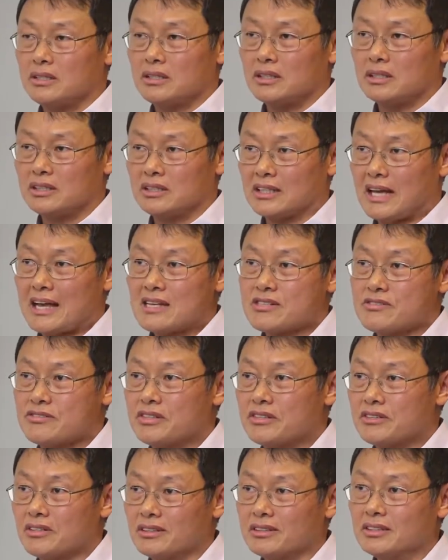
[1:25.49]
a
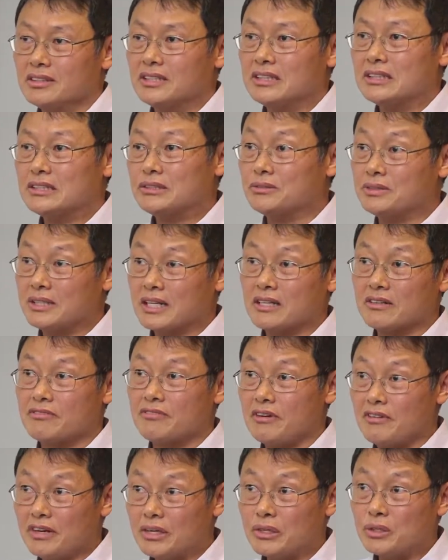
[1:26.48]
gastroenterologist to take a
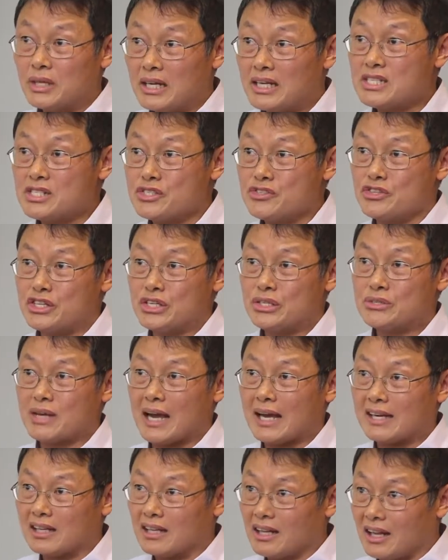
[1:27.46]
very good history to
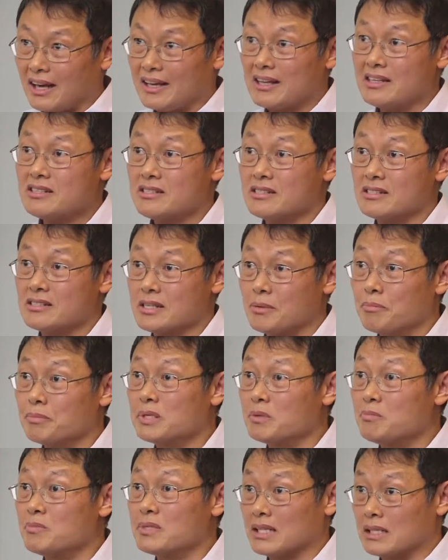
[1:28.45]
analyze the
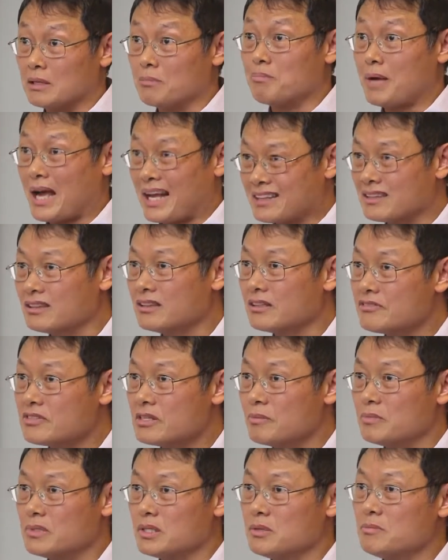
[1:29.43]
symptoms and the pattern of
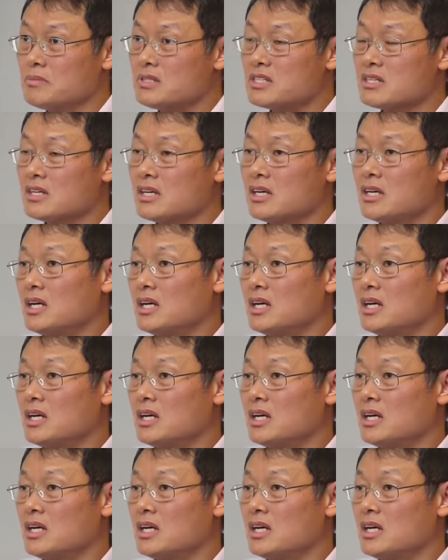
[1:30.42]
symptoms,